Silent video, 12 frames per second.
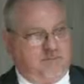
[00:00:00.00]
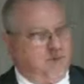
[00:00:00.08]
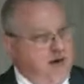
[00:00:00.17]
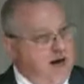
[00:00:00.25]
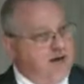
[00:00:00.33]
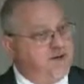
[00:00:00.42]

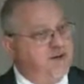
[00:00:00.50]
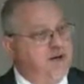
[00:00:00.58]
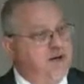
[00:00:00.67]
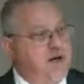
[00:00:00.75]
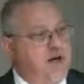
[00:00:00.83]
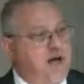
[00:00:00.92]
Right?
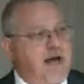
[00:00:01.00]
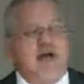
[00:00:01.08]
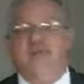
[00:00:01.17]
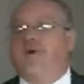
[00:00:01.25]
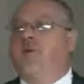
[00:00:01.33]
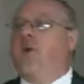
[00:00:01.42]

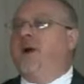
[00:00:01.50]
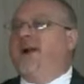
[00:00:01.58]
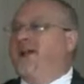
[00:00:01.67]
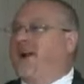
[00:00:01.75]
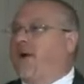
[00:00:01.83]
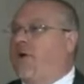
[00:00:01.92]
Even when
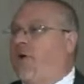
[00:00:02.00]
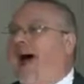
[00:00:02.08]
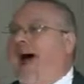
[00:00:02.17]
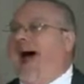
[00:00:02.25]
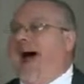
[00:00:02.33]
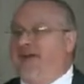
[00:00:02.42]
it
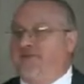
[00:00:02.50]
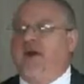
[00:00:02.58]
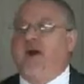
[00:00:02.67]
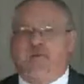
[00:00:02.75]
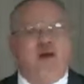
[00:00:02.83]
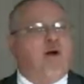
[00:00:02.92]
decries
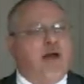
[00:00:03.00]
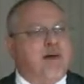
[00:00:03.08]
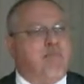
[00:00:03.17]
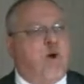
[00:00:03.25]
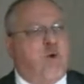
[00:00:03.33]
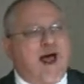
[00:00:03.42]
their
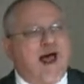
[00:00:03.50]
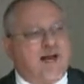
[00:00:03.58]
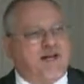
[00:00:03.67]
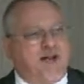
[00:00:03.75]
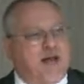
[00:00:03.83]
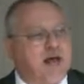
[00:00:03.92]

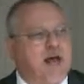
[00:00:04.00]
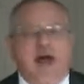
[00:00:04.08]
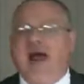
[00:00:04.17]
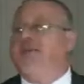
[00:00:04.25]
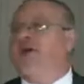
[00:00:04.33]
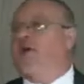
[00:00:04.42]
immorality
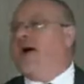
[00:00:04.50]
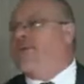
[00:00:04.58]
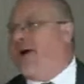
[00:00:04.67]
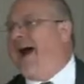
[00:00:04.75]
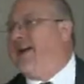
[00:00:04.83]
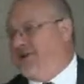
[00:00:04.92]
and their
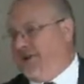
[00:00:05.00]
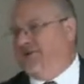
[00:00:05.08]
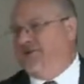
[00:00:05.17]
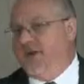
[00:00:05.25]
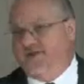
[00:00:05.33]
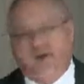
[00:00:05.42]

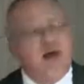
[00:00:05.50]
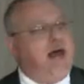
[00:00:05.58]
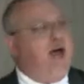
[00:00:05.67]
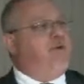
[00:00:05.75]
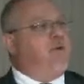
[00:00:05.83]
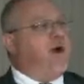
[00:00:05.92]
unrighteousness
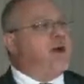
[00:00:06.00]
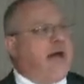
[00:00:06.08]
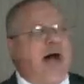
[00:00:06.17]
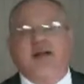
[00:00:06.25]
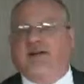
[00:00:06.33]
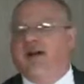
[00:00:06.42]
and their
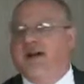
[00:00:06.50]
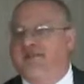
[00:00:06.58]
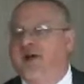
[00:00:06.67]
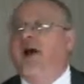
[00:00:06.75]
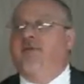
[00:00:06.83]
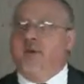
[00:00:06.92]

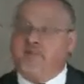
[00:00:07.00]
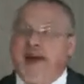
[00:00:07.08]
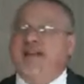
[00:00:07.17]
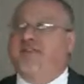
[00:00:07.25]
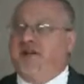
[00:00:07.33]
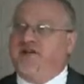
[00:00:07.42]
ungodliness, the
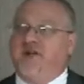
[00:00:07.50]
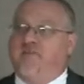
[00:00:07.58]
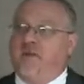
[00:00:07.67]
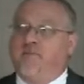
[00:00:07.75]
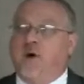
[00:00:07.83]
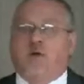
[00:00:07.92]
message
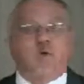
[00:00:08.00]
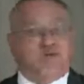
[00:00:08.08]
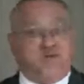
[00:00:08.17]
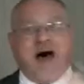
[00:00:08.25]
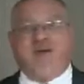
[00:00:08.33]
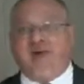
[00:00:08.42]
of the book
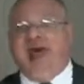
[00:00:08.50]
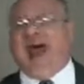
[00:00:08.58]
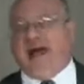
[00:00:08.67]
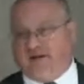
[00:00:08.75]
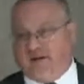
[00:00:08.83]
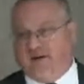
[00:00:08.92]
was not
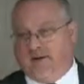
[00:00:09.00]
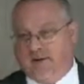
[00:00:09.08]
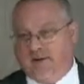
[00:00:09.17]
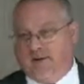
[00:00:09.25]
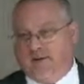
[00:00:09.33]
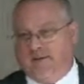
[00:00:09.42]
that.
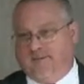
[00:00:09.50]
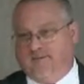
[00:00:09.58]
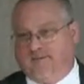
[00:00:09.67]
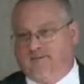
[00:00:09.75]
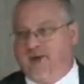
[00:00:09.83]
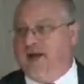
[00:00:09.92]

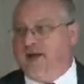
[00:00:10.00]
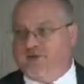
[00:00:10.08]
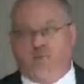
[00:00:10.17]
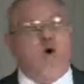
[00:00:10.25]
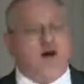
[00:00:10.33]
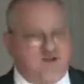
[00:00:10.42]
It
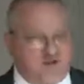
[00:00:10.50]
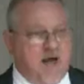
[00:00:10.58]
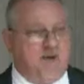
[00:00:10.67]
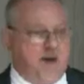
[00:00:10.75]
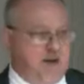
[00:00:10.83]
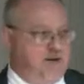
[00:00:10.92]
is one is
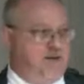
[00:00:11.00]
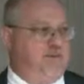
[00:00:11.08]
coming.